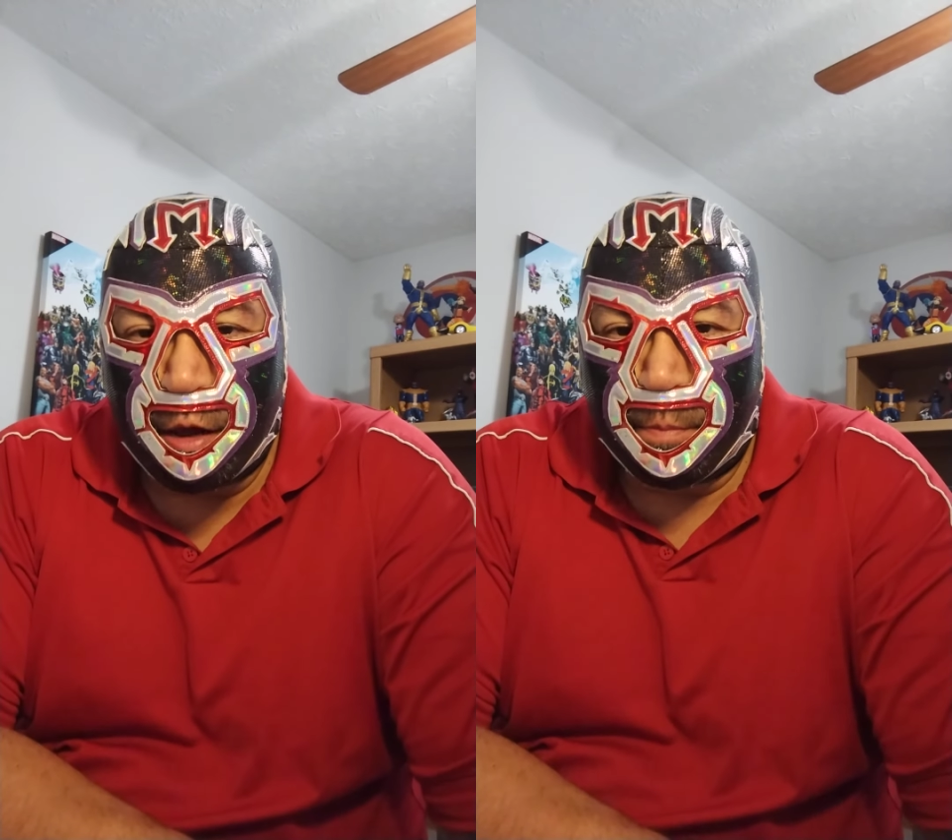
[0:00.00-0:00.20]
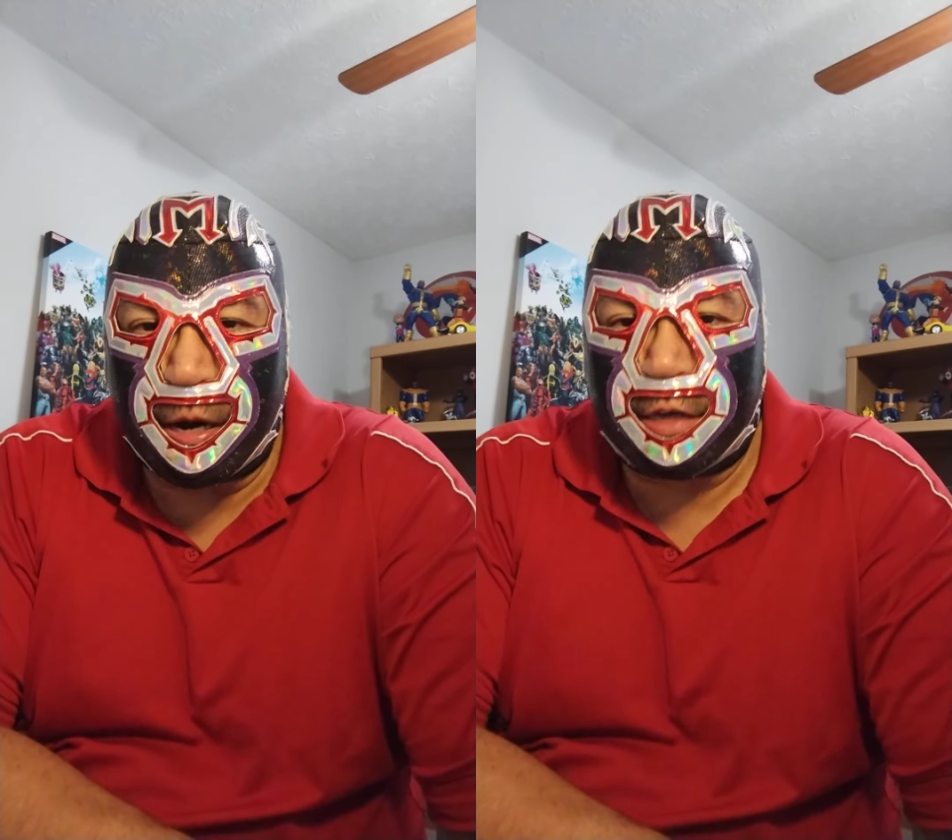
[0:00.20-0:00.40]

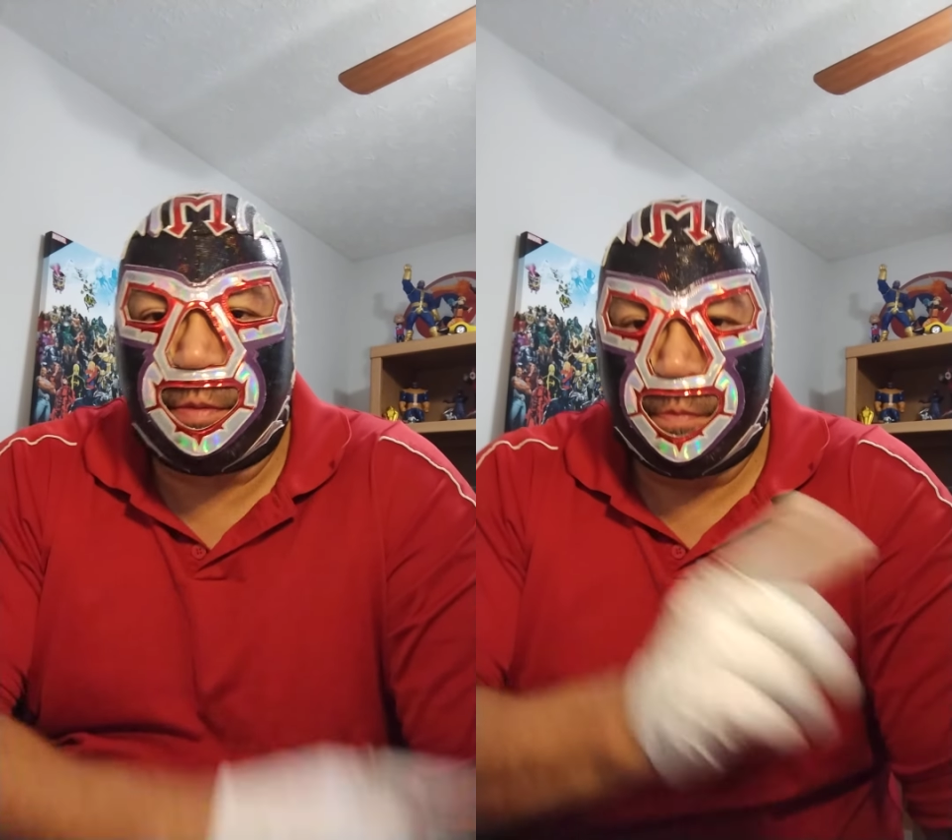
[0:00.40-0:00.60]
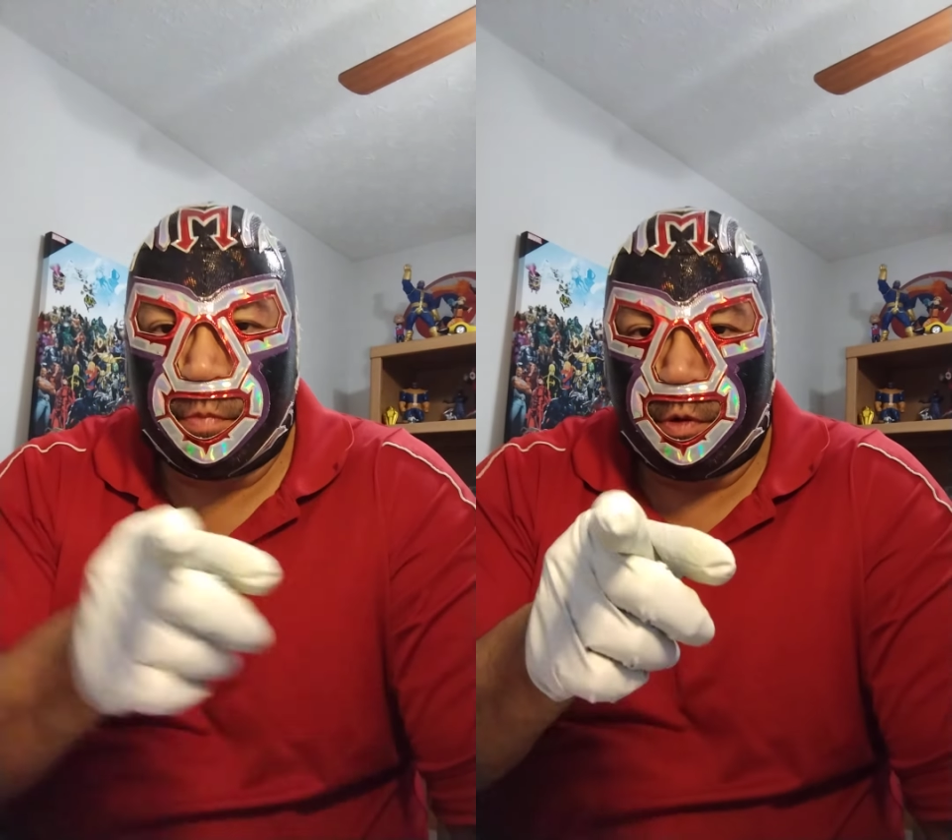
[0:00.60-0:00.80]
But
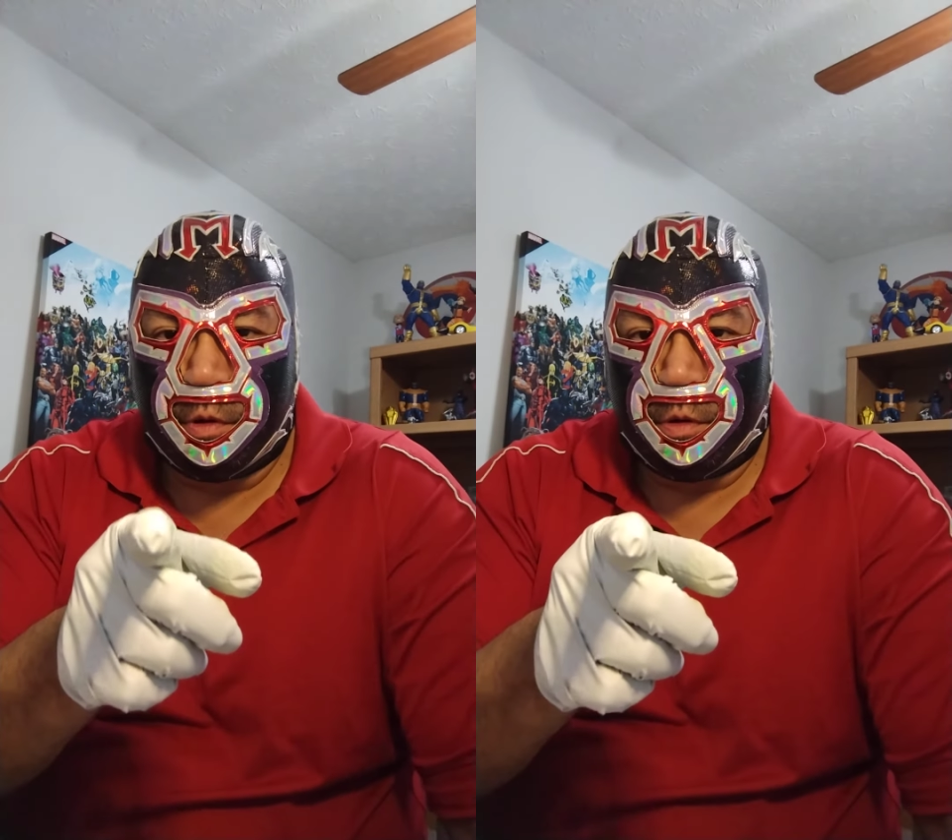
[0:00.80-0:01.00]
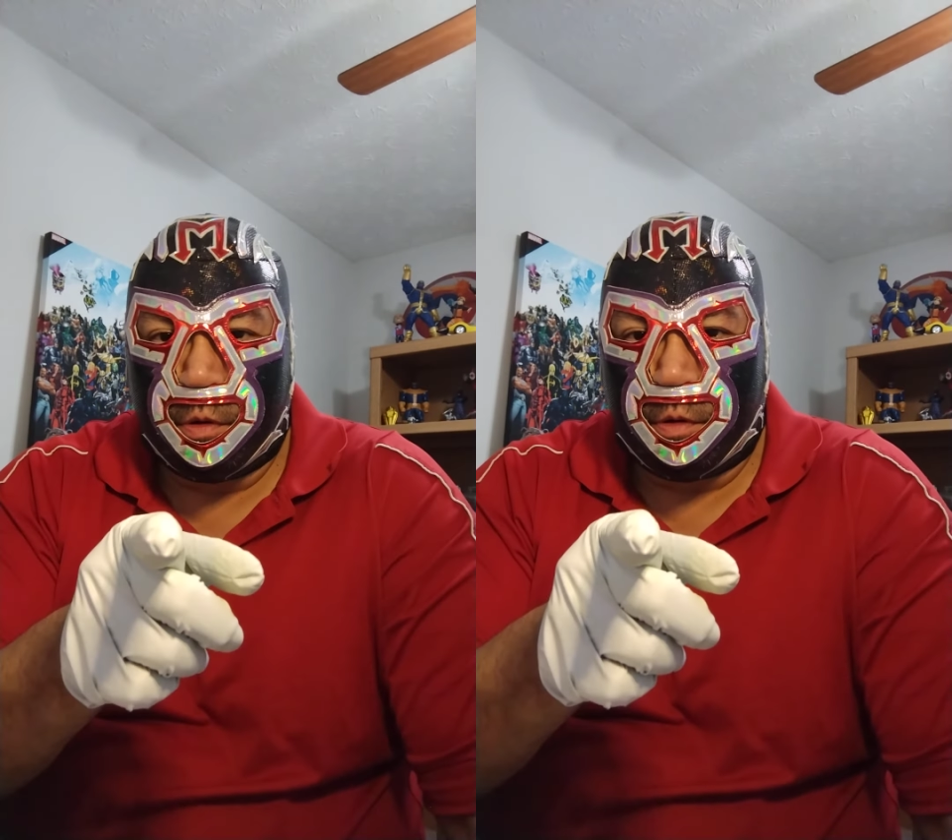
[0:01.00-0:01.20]

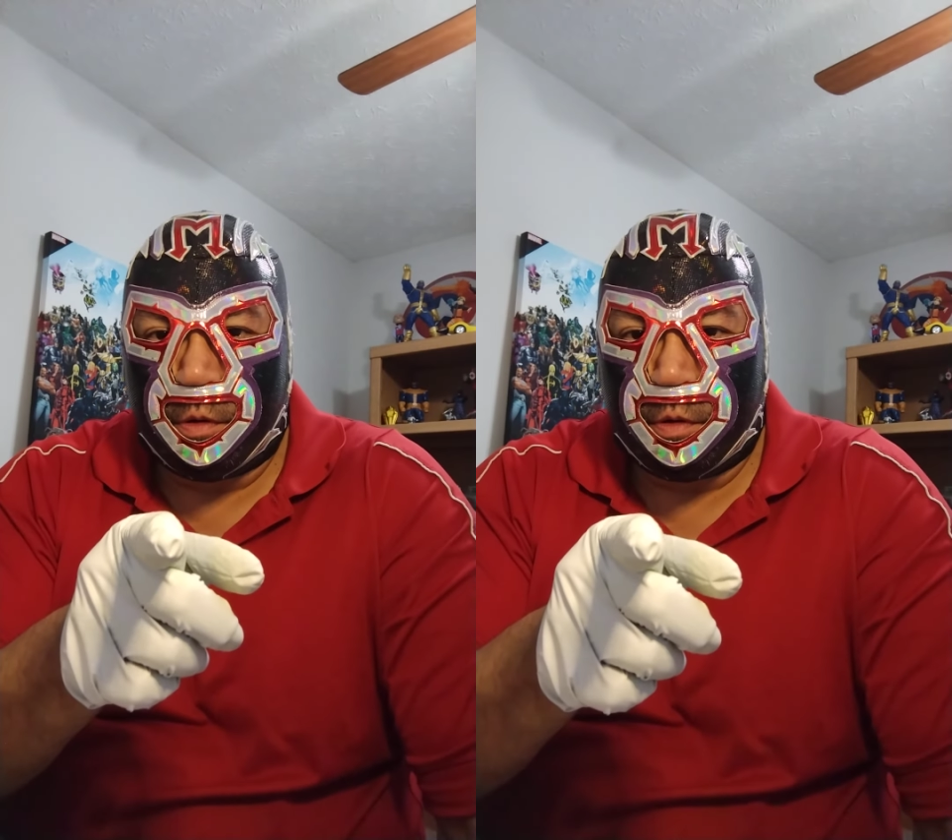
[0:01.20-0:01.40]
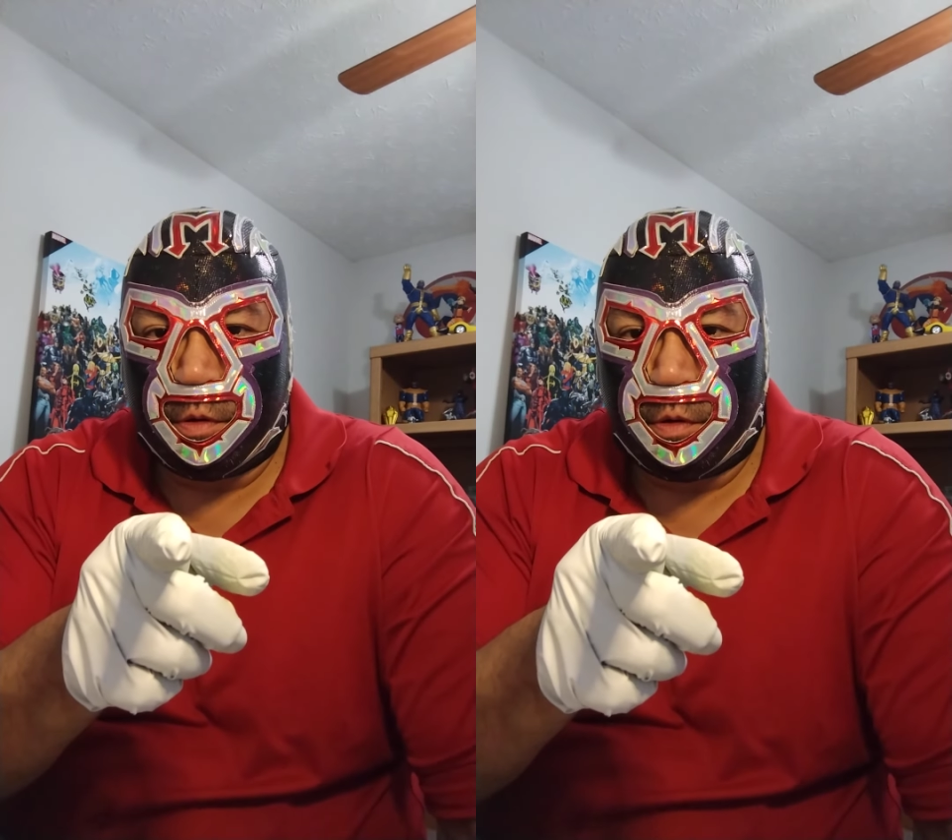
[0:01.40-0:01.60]

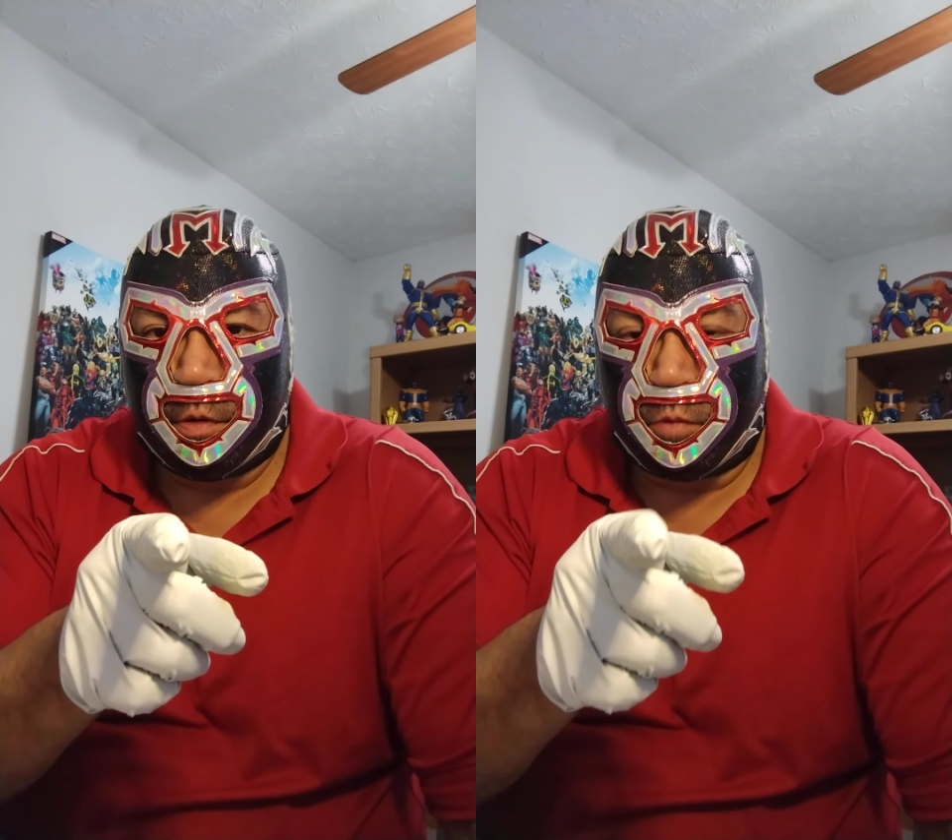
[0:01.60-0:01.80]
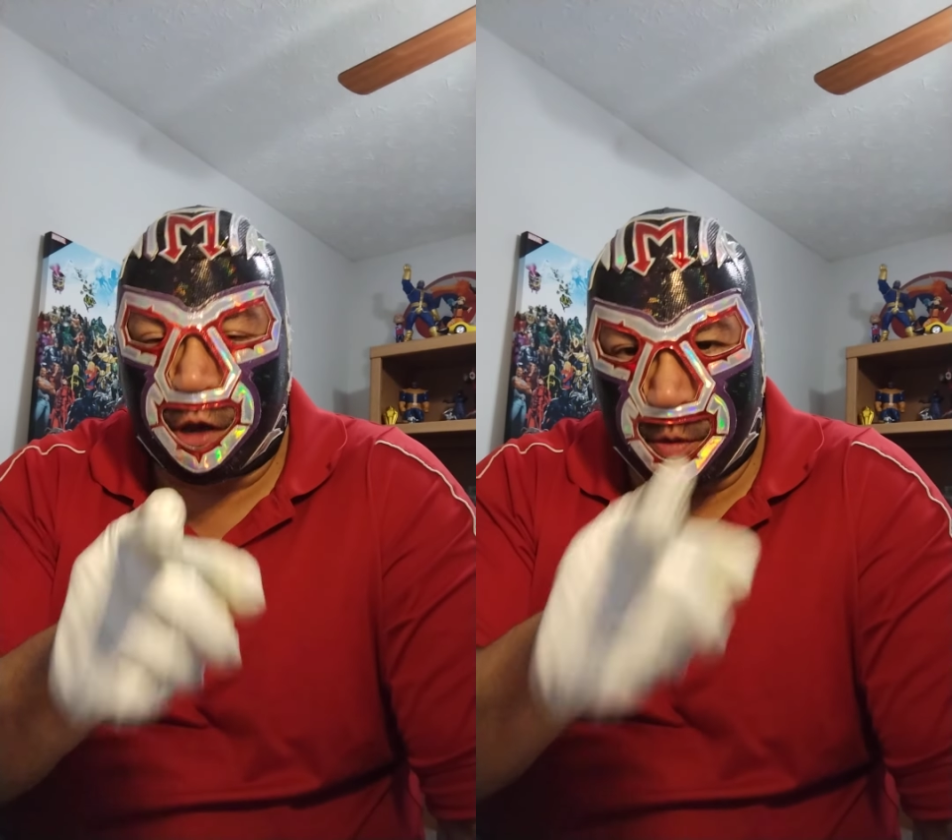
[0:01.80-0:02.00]

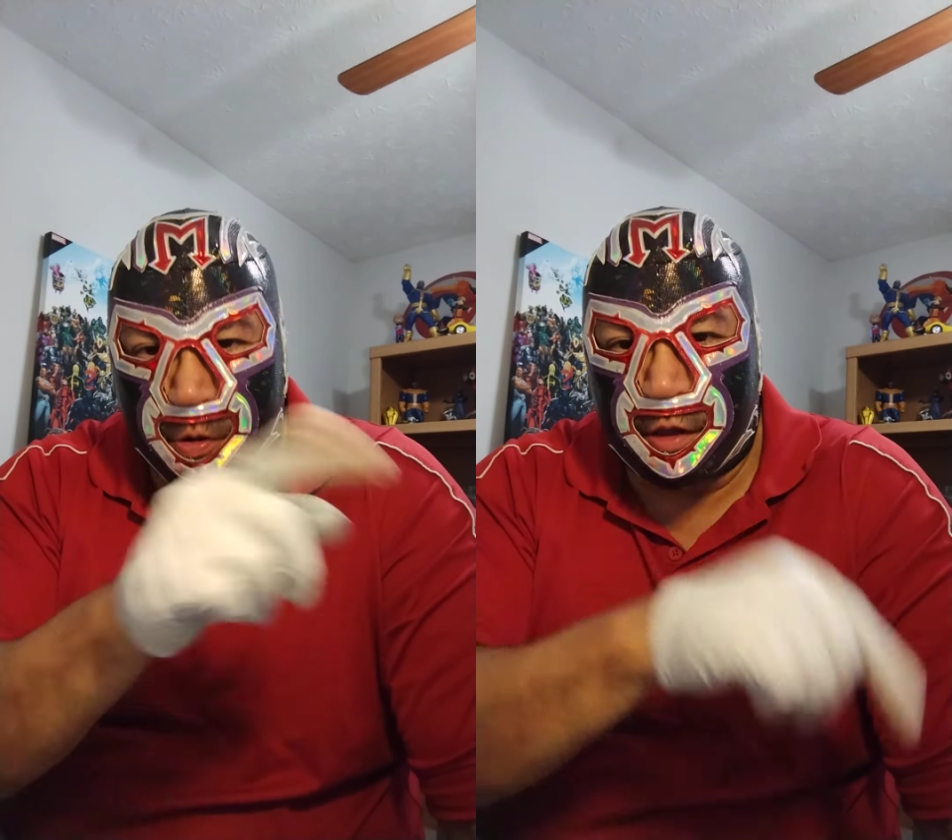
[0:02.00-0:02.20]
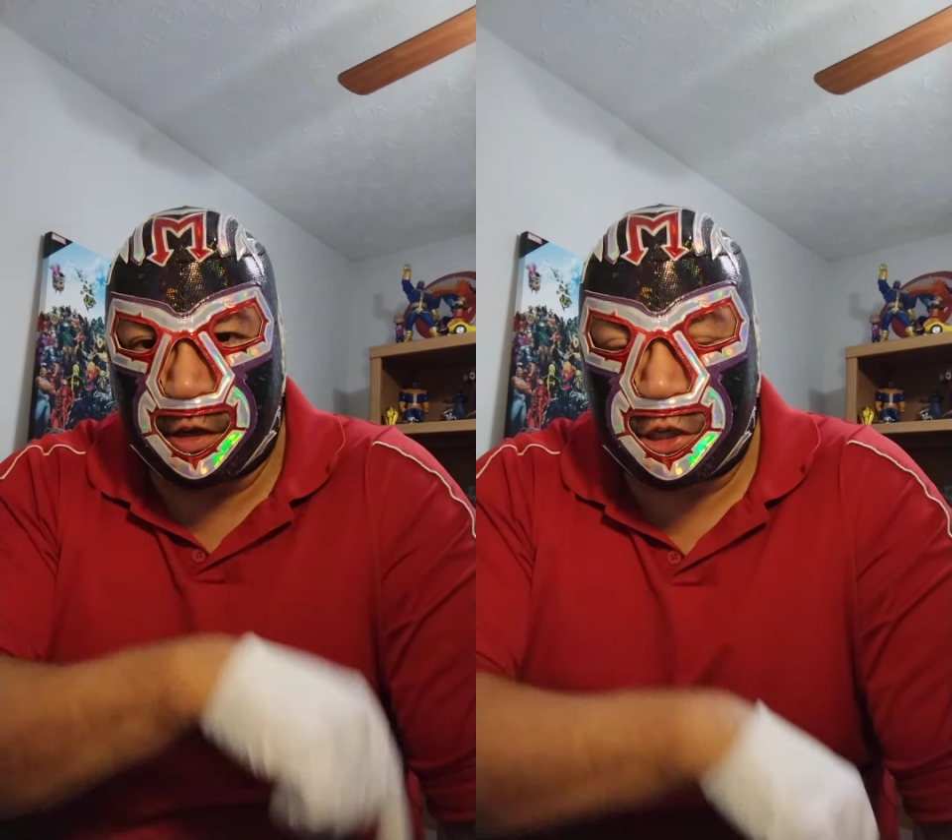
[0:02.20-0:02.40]
we're going to
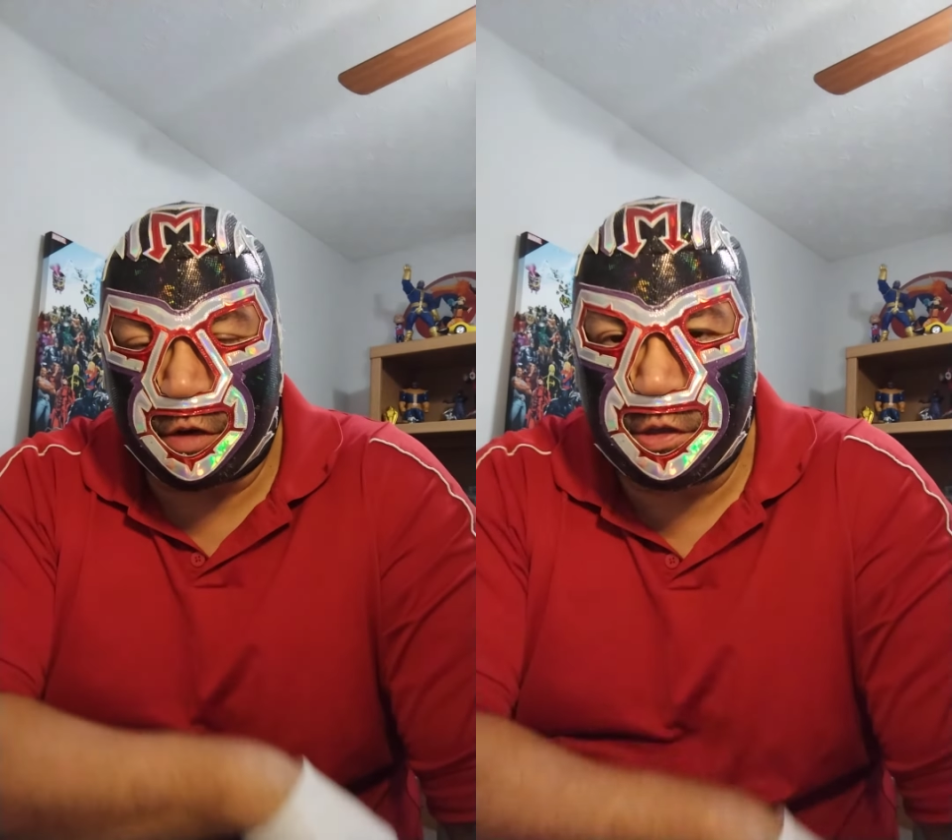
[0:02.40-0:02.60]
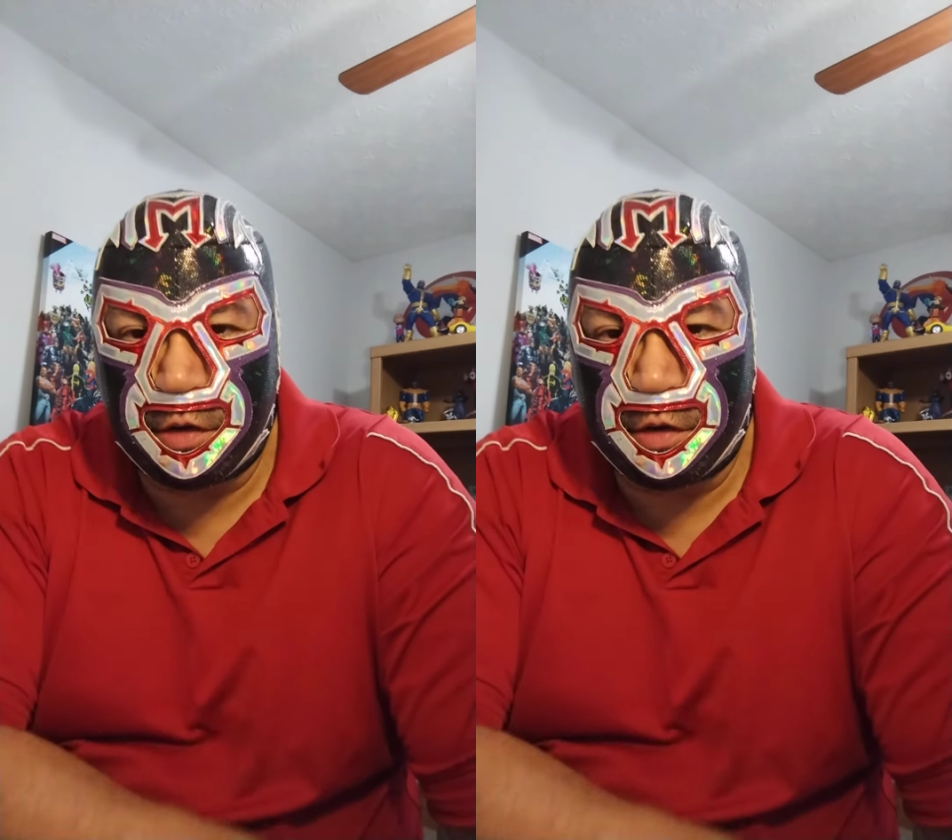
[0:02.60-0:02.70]
bring this show